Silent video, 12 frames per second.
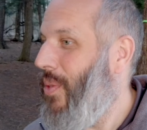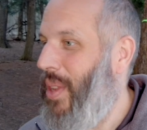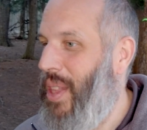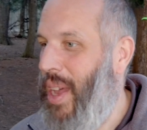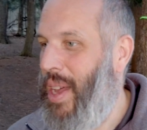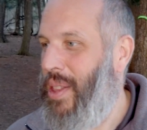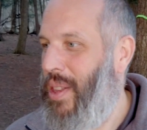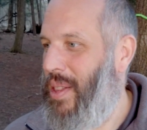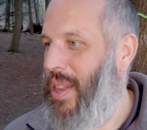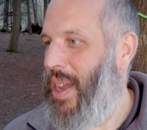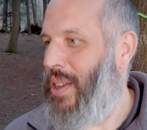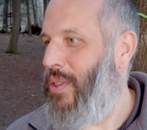Between that and the
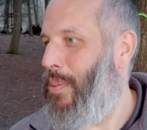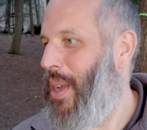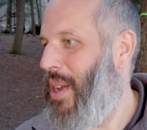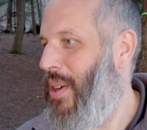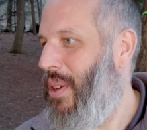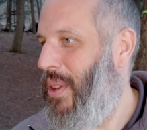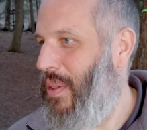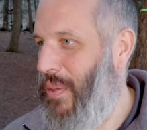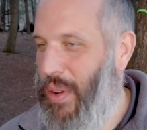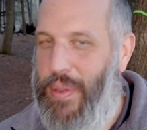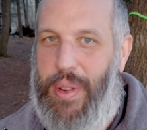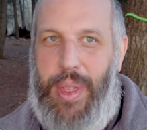ticks being all
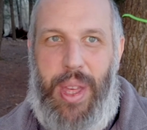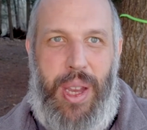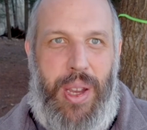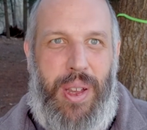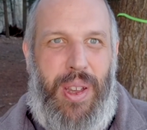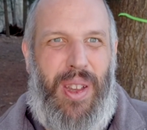over everything.